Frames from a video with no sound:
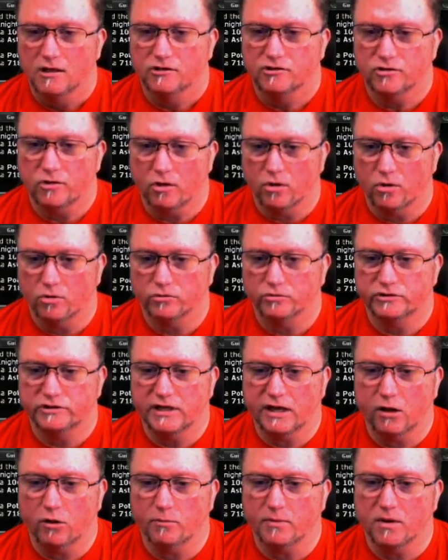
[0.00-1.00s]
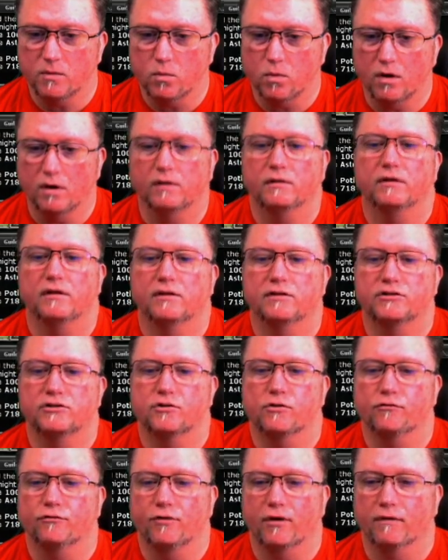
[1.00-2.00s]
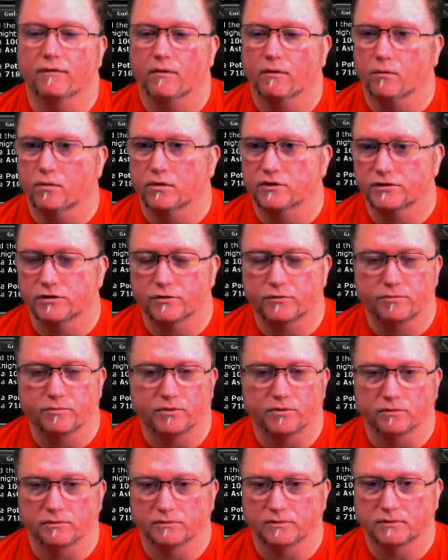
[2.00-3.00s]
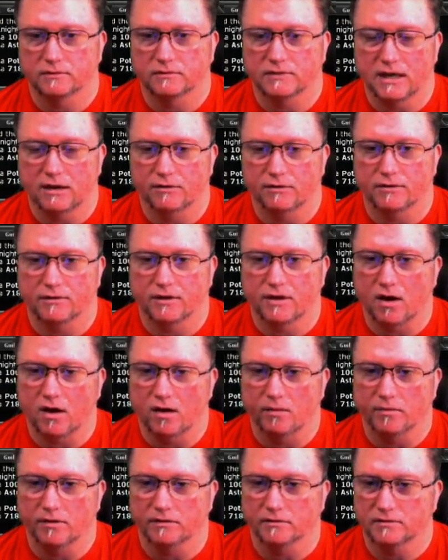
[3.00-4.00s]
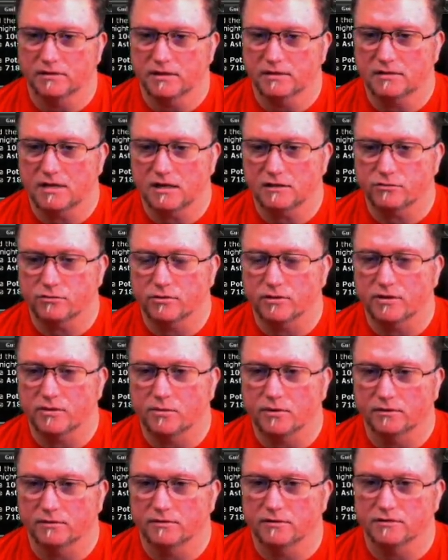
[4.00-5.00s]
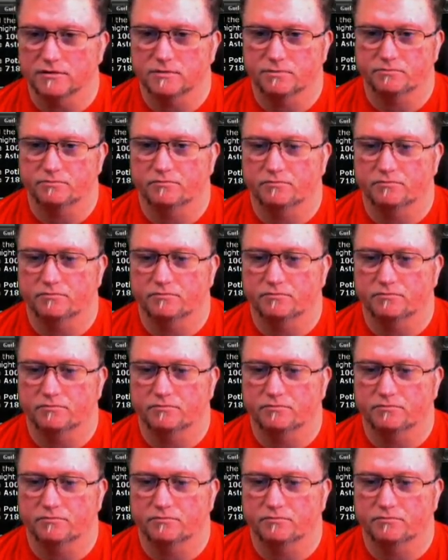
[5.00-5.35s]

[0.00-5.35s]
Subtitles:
So tell me, what is your favorite wizard build down in the comments, because that's really what this